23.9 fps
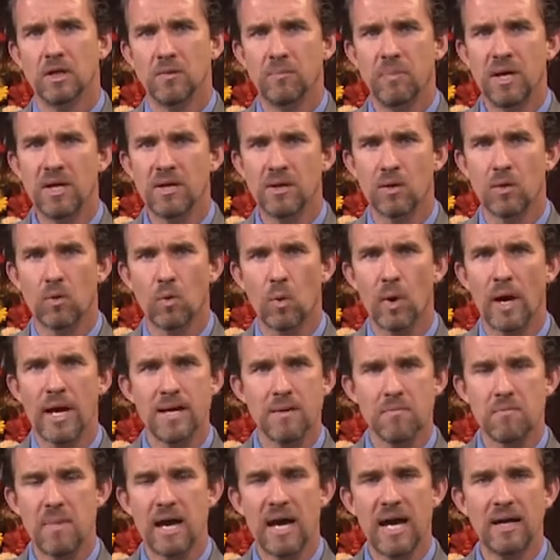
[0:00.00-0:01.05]
to be the
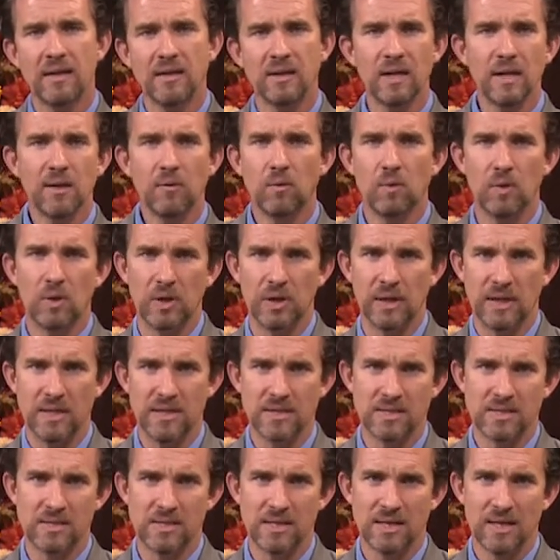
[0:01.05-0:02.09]
great man that he
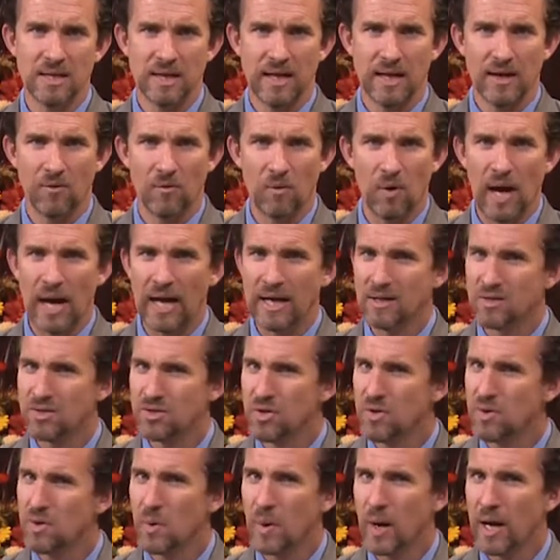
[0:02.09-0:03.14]
was and write
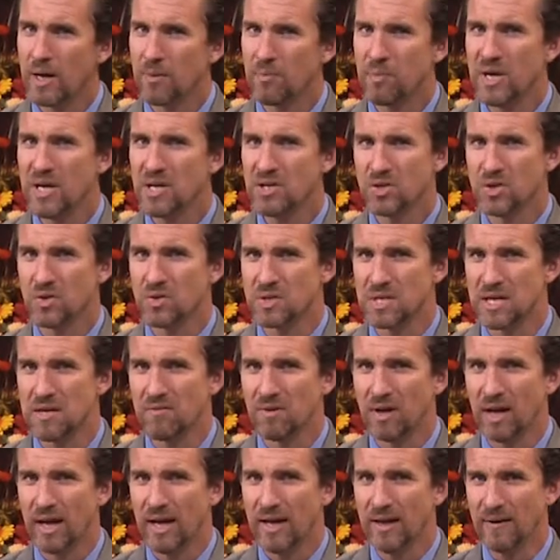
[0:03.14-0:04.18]
two great epistles
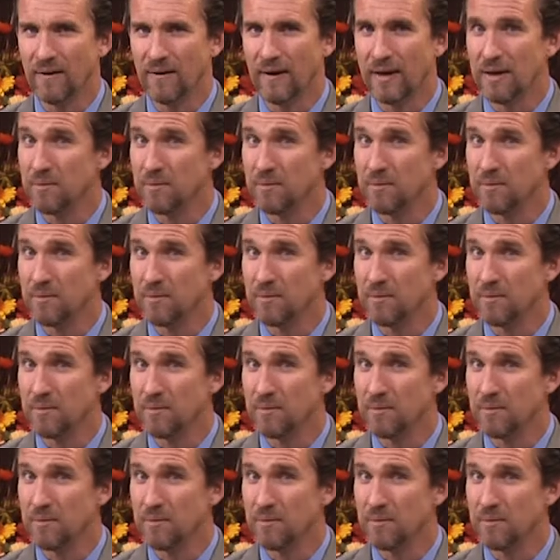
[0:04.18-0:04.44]
even later?